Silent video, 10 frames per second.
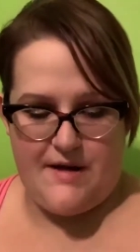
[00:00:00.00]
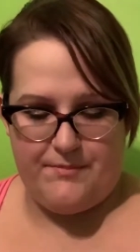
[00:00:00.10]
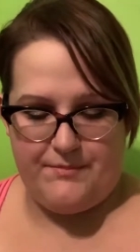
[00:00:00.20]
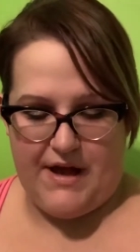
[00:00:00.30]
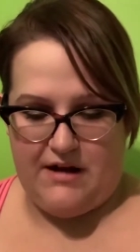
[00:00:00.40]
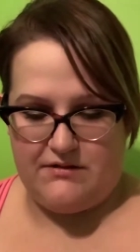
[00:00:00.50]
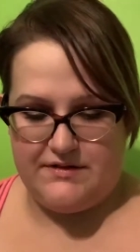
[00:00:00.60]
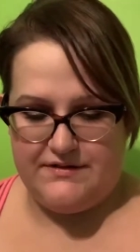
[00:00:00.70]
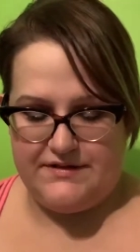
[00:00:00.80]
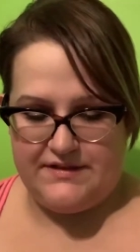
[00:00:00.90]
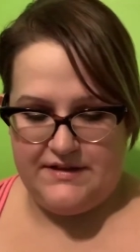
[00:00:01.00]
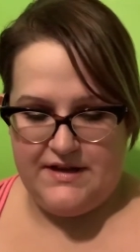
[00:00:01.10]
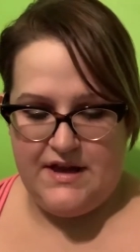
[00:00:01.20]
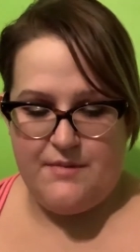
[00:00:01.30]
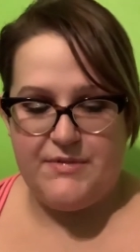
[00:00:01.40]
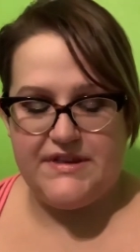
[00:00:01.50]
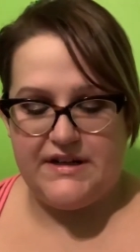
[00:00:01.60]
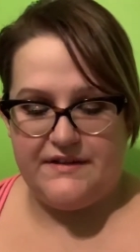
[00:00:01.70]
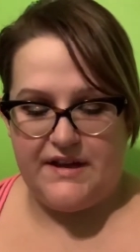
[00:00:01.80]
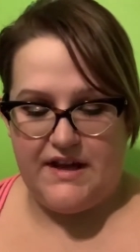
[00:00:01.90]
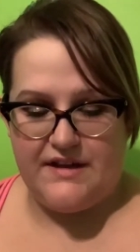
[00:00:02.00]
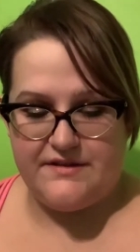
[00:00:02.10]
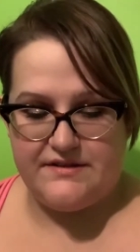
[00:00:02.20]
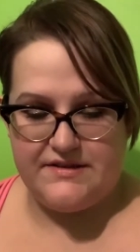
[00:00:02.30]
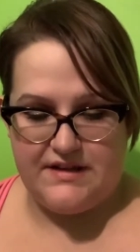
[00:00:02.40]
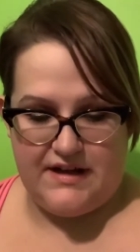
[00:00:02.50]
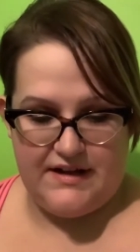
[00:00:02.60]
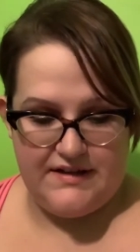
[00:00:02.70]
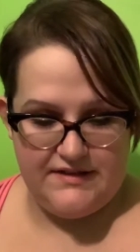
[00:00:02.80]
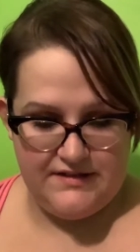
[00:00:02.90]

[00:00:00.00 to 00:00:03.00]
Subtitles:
powders, but then on the other side,